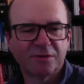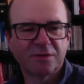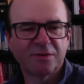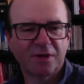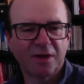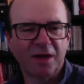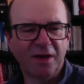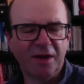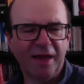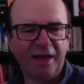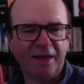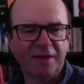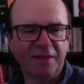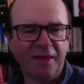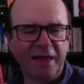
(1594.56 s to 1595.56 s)
And
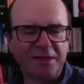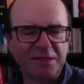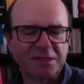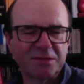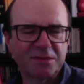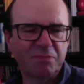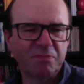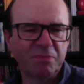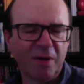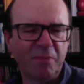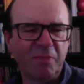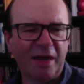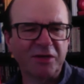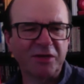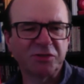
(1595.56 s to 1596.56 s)
that's a
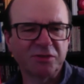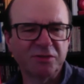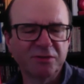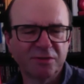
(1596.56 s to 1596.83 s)
passion.